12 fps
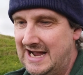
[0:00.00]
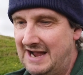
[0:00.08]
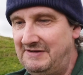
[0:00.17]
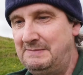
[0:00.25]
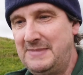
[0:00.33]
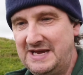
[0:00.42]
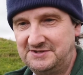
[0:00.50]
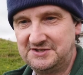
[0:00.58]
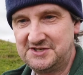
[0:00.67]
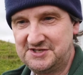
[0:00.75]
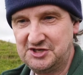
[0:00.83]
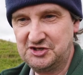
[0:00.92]
having made the
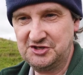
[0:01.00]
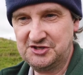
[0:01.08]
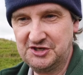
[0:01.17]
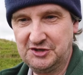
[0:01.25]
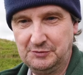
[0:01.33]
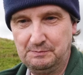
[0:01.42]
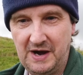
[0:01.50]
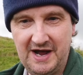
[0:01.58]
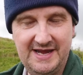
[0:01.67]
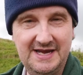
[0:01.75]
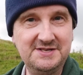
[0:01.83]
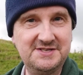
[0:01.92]
decision to
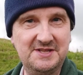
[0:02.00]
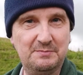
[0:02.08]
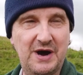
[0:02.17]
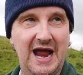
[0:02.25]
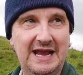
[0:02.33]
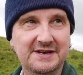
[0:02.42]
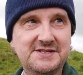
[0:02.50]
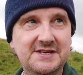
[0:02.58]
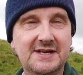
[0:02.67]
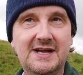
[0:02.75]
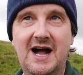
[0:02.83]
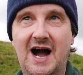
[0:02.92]
buy into the brand,
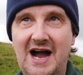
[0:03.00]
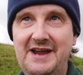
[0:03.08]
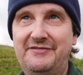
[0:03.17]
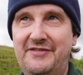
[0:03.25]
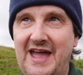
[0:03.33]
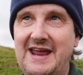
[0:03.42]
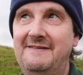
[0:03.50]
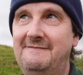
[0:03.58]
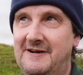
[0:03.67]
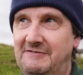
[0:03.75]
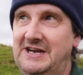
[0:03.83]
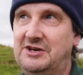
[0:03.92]
I've then
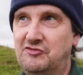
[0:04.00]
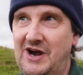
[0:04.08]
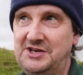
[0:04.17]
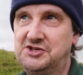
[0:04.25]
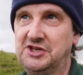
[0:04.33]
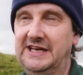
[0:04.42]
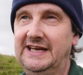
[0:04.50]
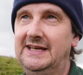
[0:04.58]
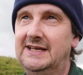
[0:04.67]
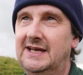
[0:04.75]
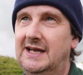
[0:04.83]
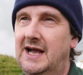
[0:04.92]
very gradually